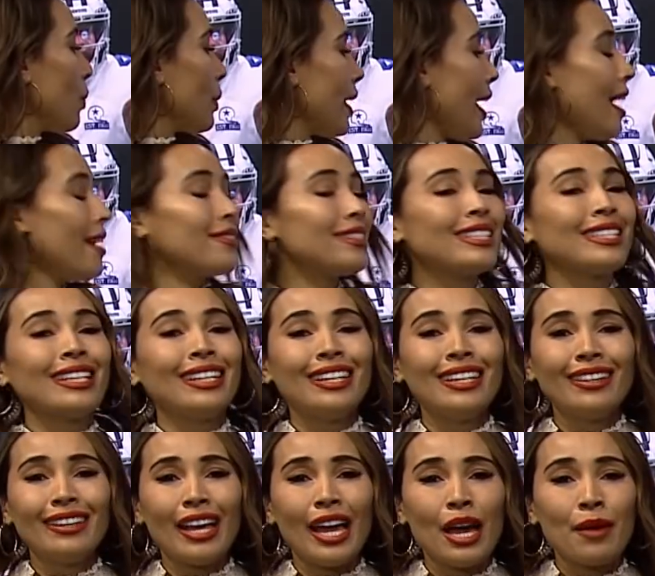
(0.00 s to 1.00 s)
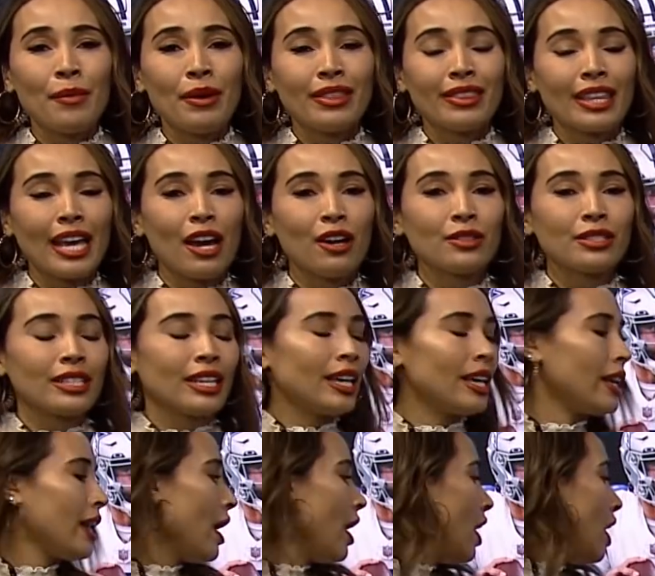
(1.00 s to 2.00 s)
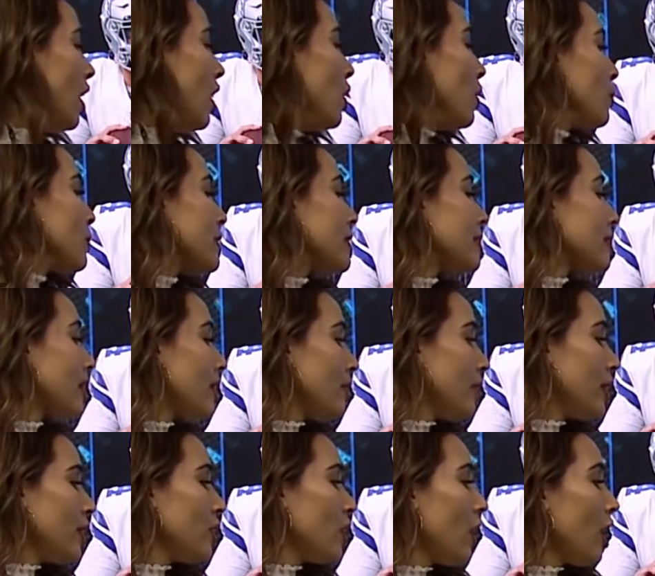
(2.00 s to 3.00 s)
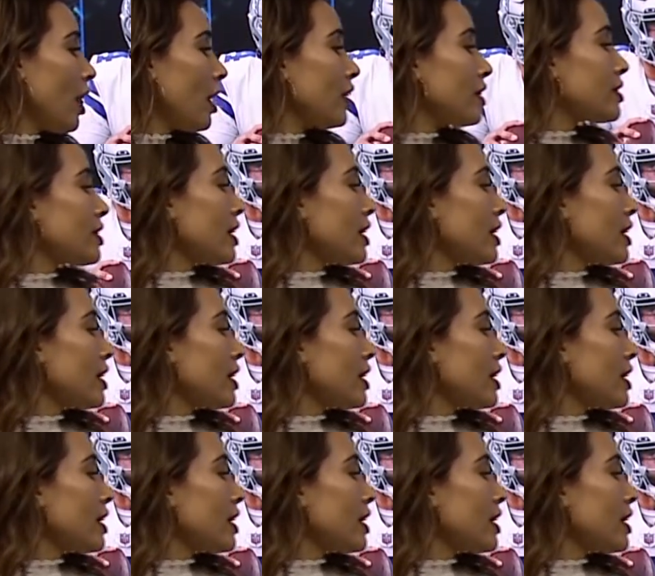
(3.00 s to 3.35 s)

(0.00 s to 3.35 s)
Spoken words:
We have CeeDee Lamb, 1,000 receiving yards,